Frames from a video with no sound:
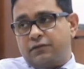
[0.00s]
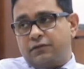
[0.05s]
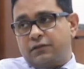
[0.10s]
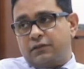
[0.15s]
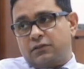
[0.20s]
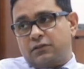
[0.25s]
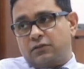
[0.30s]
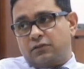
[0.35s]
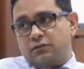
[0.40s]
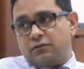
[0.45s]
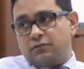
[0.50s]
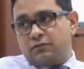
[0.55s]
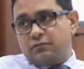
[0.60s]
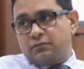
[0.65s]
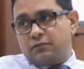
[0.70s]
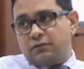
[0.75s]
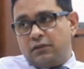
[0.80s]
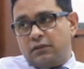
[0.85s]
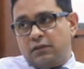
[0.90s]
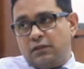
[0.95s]
control.
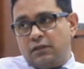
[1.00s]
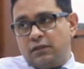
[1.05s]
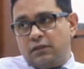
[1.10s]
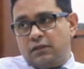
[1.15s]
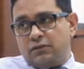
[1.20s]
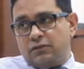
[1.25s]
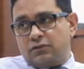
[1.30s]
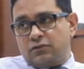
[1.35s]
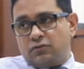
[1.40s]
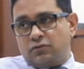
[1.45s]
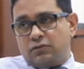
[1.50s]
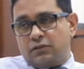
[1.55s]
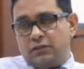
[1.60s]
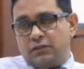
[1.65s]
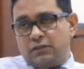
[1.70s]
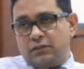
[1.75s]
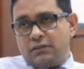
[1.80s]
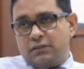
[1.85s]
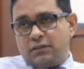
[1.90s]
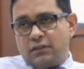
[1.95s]
So this
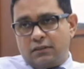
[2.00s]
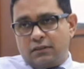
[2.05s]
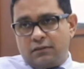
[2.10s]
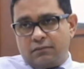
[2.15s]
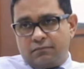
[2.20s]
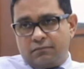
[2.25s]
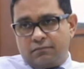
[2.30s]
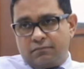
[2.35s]
is a